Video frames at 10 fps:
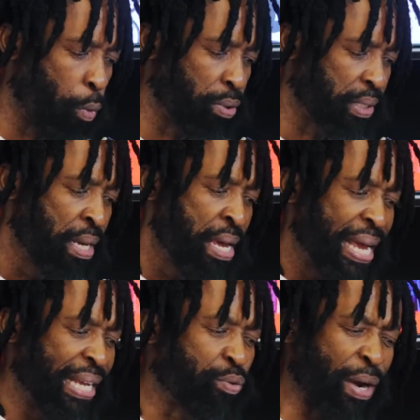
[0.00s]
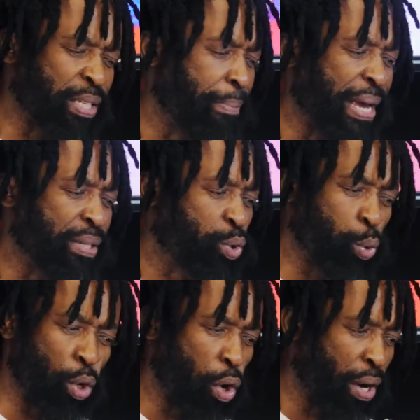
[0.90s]
Awards. His resume is
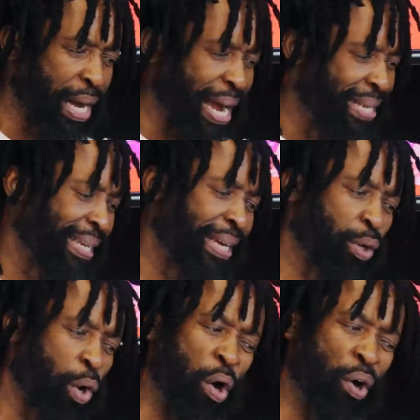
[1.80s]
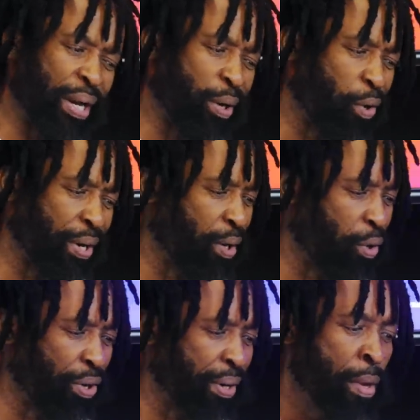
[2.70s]
too long, guys. I can go on and on and
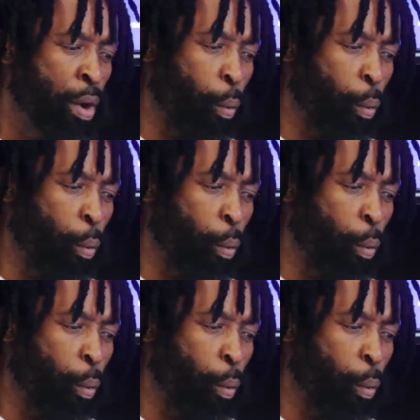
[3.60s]
on.